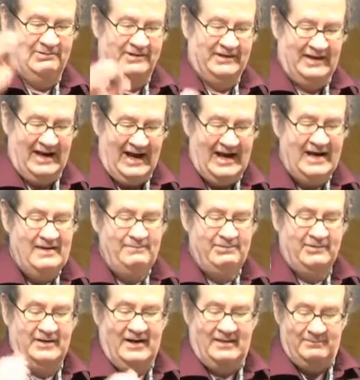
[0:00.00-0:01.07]
product A,
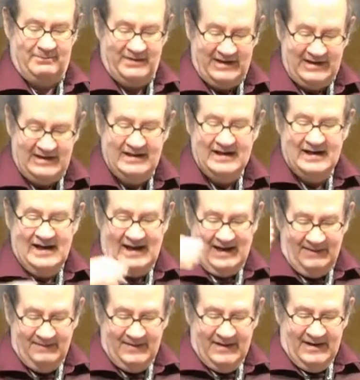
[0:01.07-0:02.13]
product B,
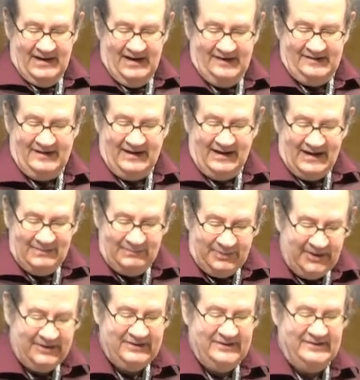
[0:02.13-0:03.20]
and it's a
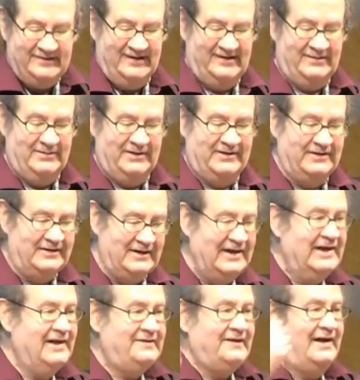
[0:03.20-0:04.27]
hypothesis we can do.
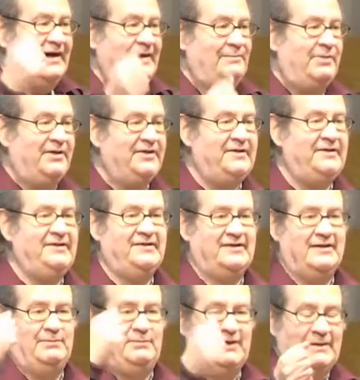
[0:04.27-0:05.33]
It's a hypothesis that
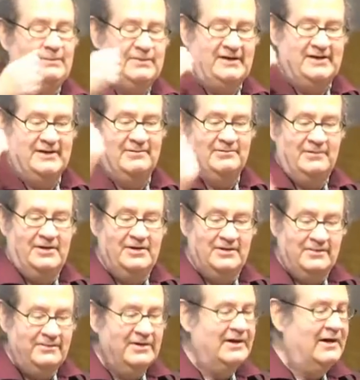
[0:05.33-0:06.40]
the people in the
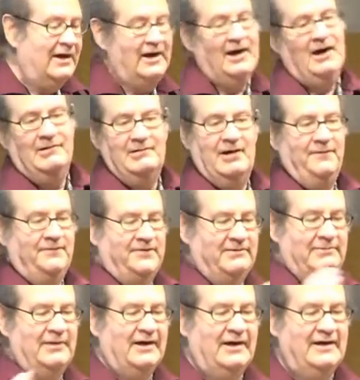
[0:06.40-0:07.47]
room are of the
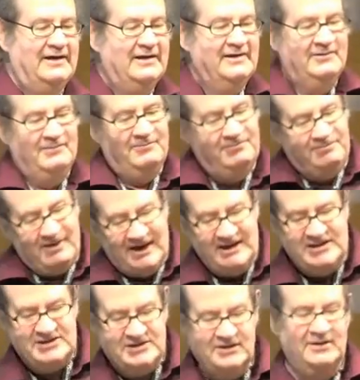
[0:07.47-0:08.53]
right
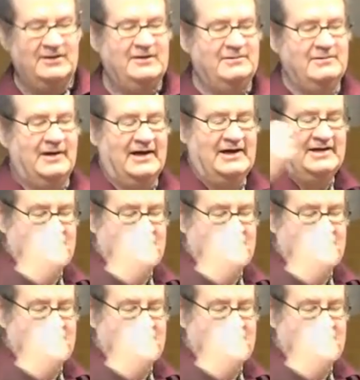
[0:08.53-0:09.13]
racial, the right